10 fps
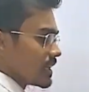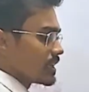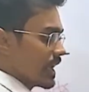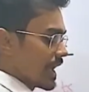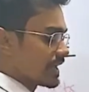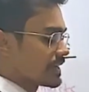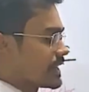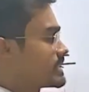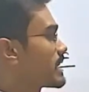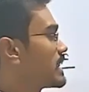and
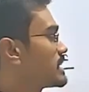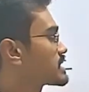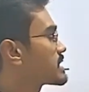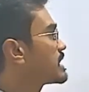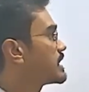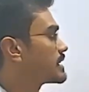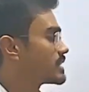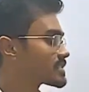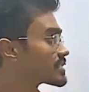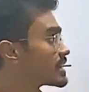tensile strain
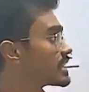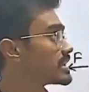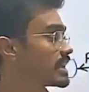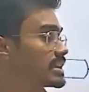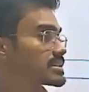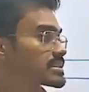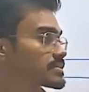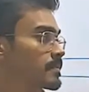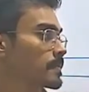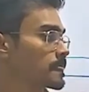is
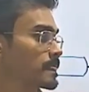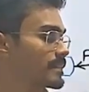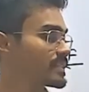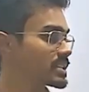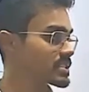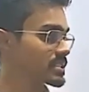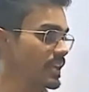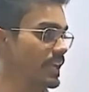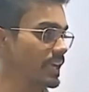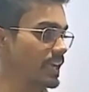the strain
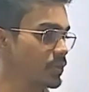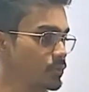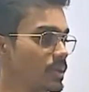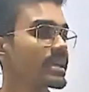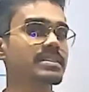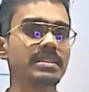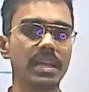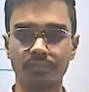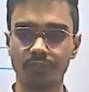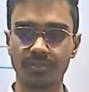due to a tensile
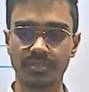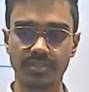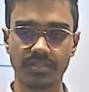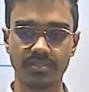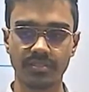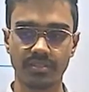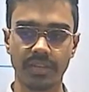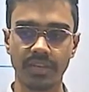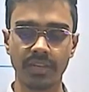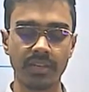force, right?
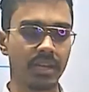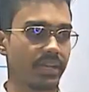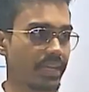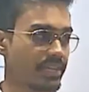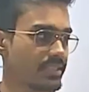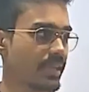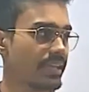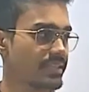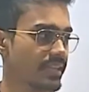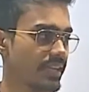Tensile
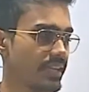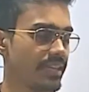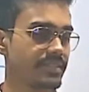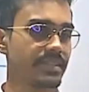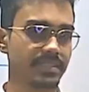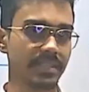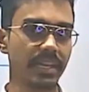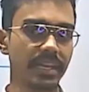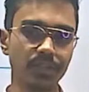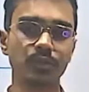strain is a strain due
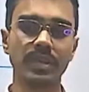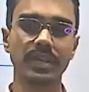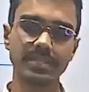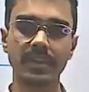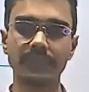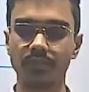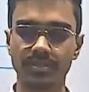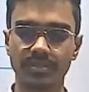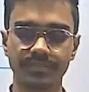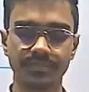to a tensile force,
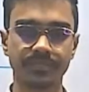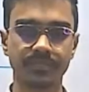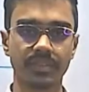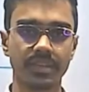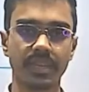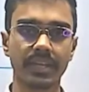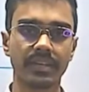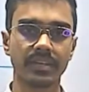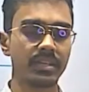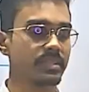right?
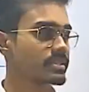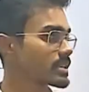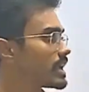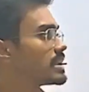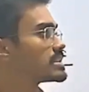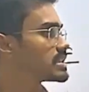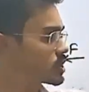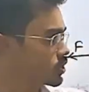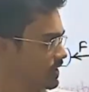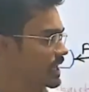Strain is E over
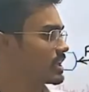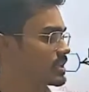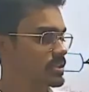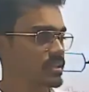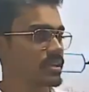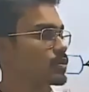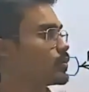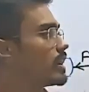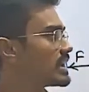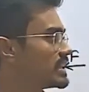L, where
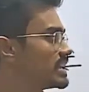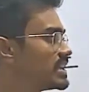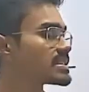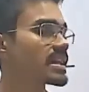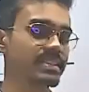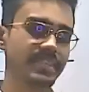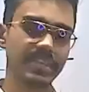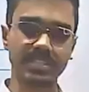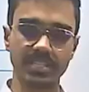E is extension.